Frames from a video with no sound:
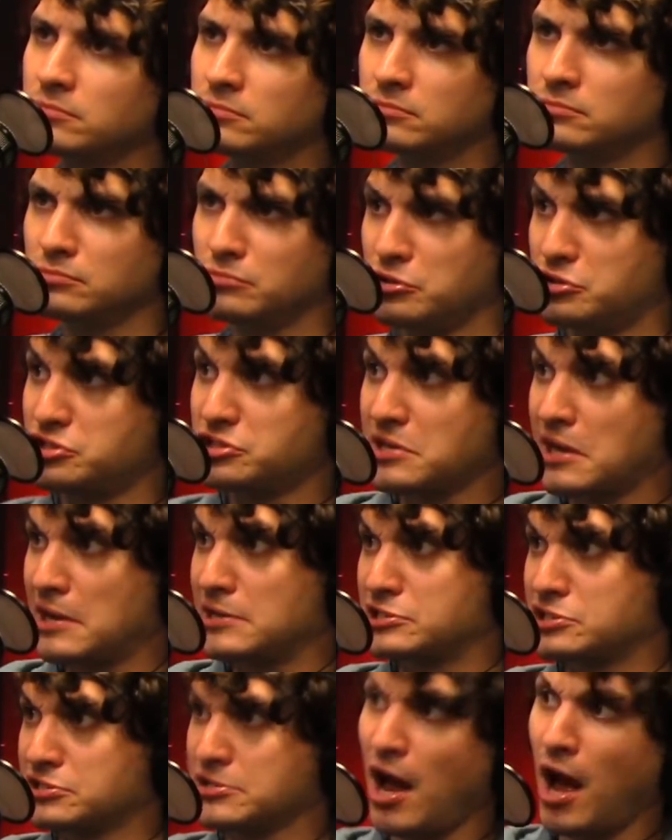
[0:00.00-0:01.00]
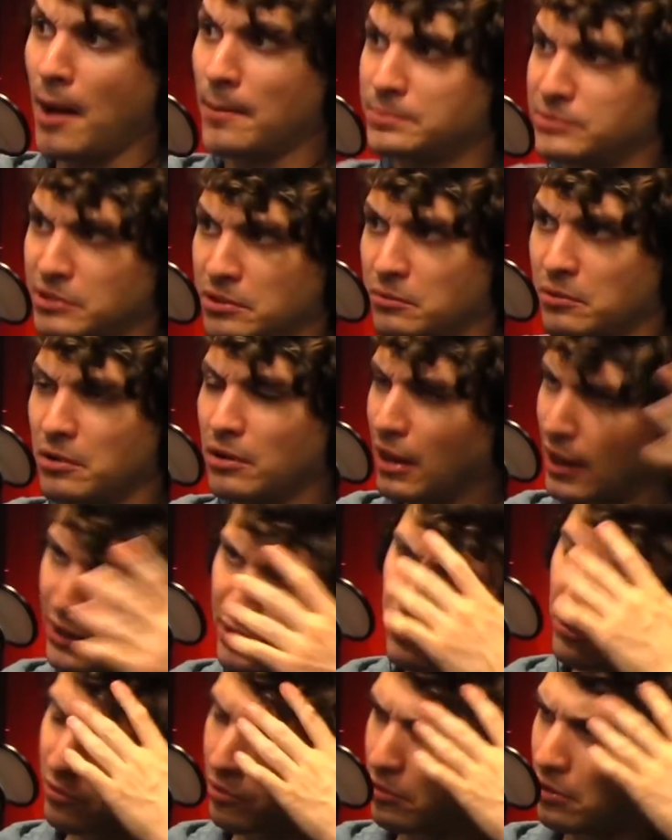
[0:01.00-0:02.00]
You just yeah. kind of stopped." Like, well, like,
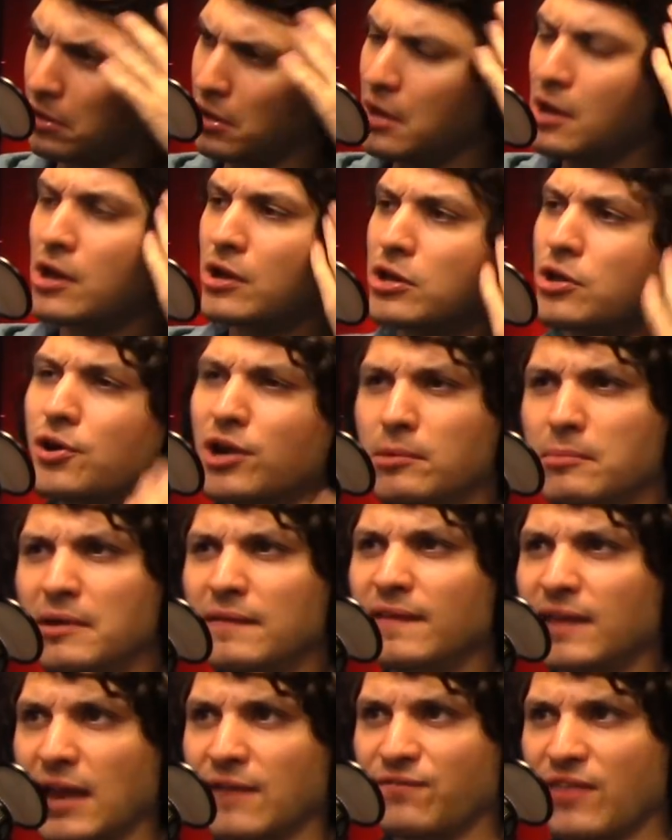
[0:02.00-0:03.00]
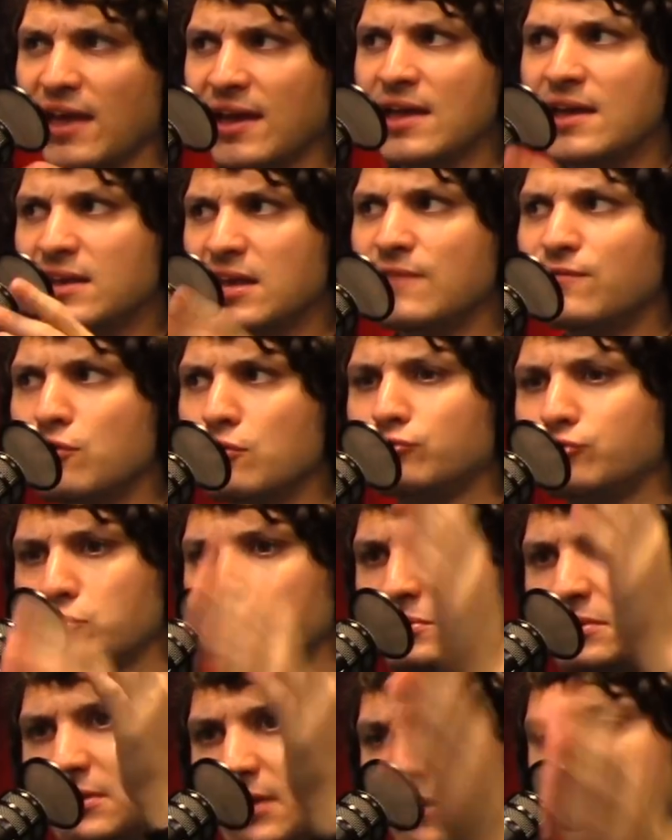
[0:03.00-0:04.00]
well, you know what I mean? Like, if they can give you to
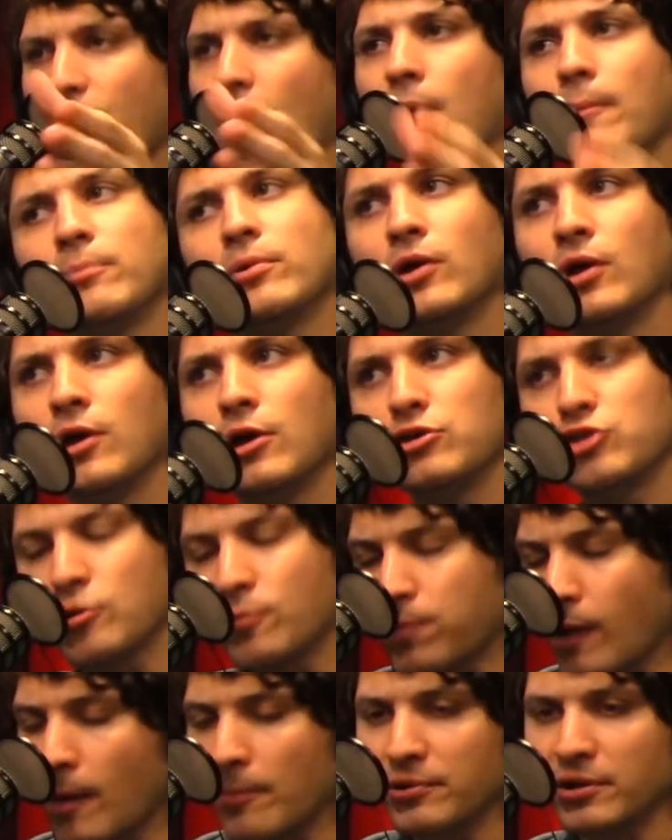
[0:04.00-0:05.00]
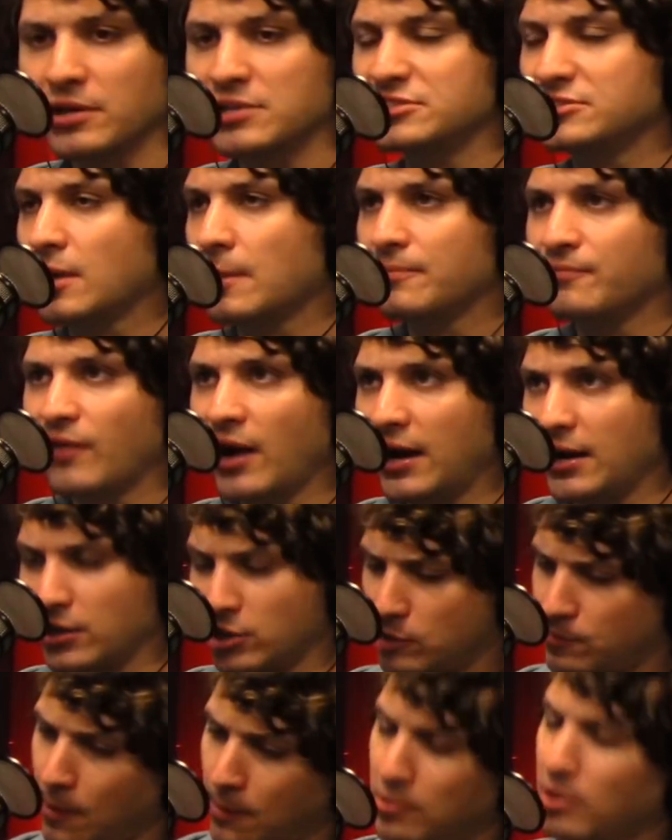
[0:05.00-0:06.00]
give up, you're probably going to stop fighting.
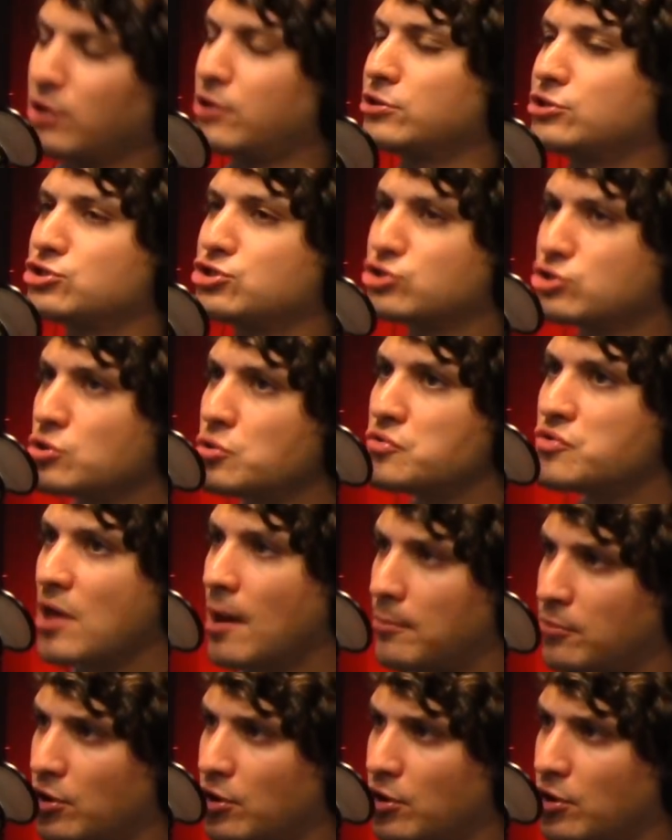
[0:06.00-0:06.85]
You're probably not going to sue them.